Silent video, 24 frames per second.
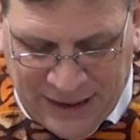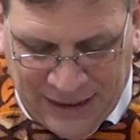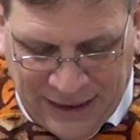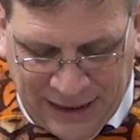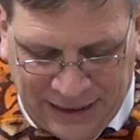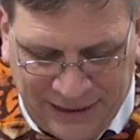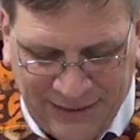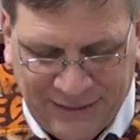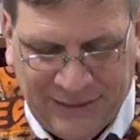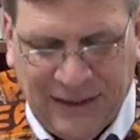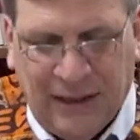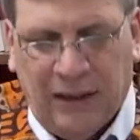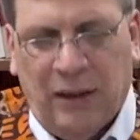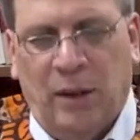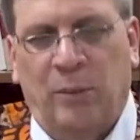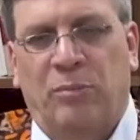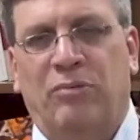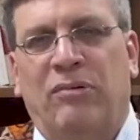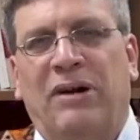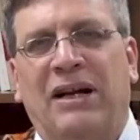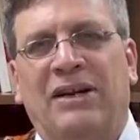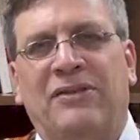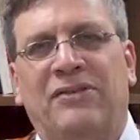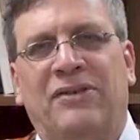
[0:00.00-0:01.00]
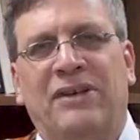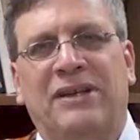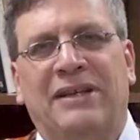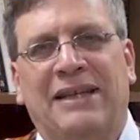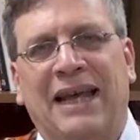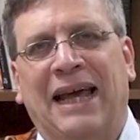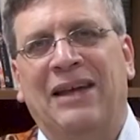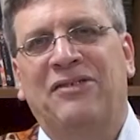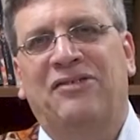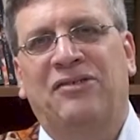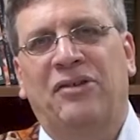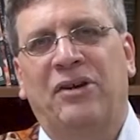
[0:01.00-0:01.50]
that celebrates the
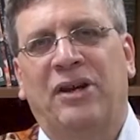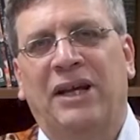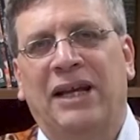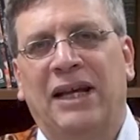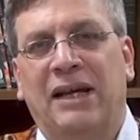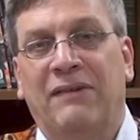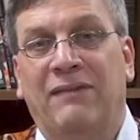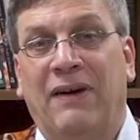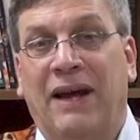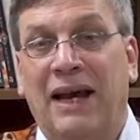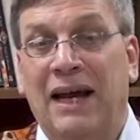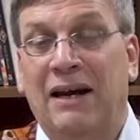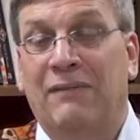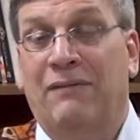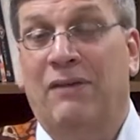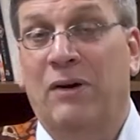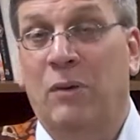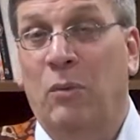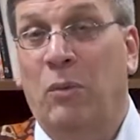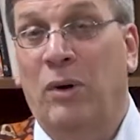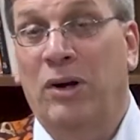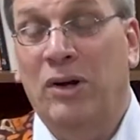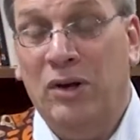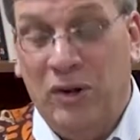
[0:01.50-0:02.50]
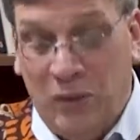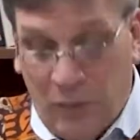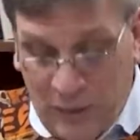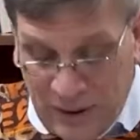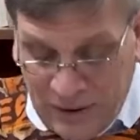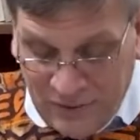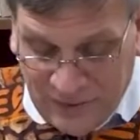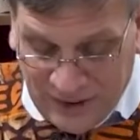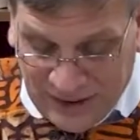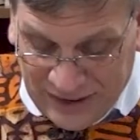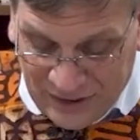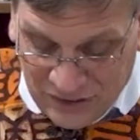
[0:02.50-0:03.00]
destiny of everyone who
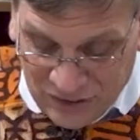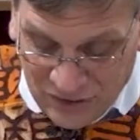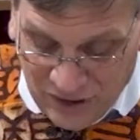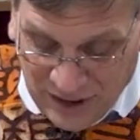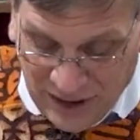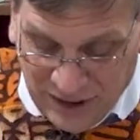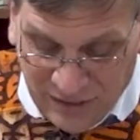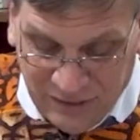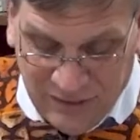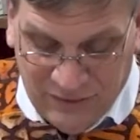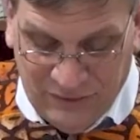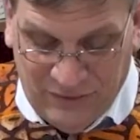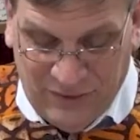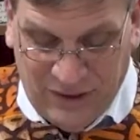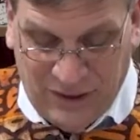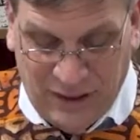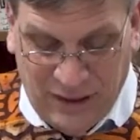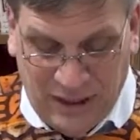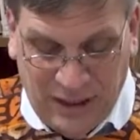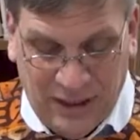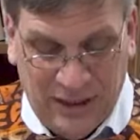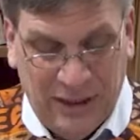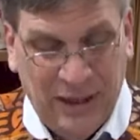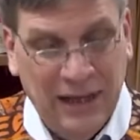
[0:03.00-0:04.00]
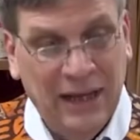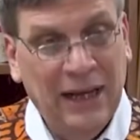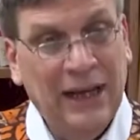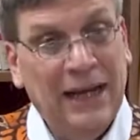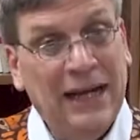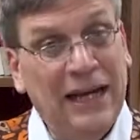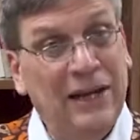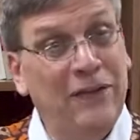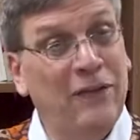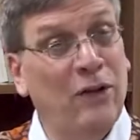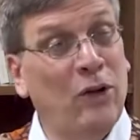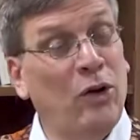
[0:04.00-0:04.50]
is a child of God
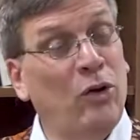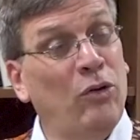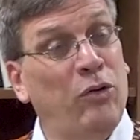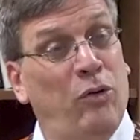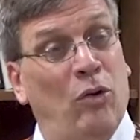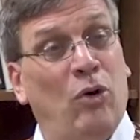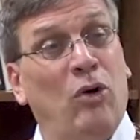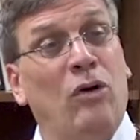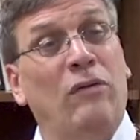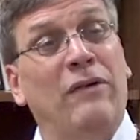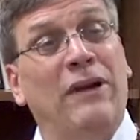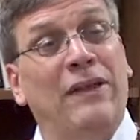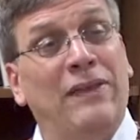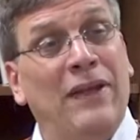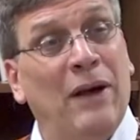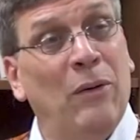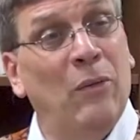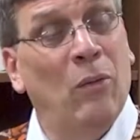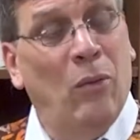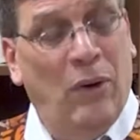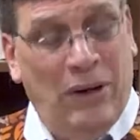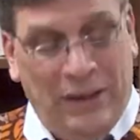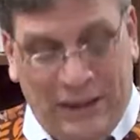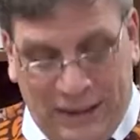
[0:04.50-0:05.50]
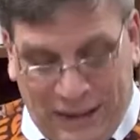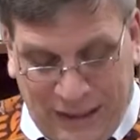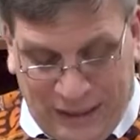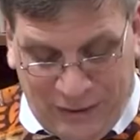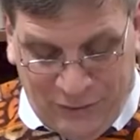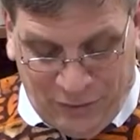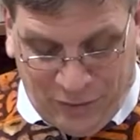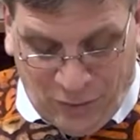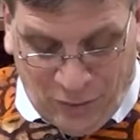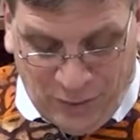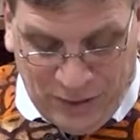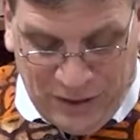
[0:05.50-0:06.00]
in the glory that one day
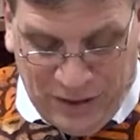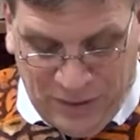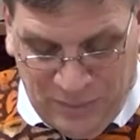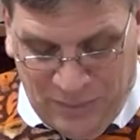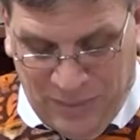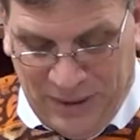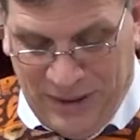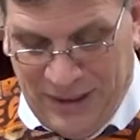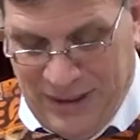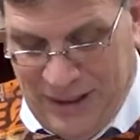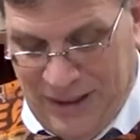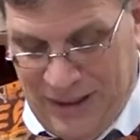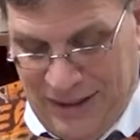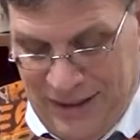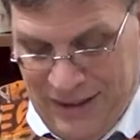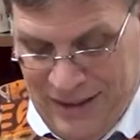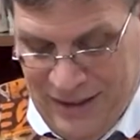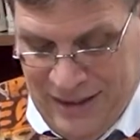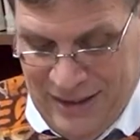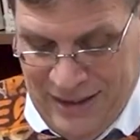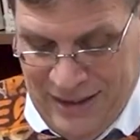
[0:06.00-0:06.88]
is going to be,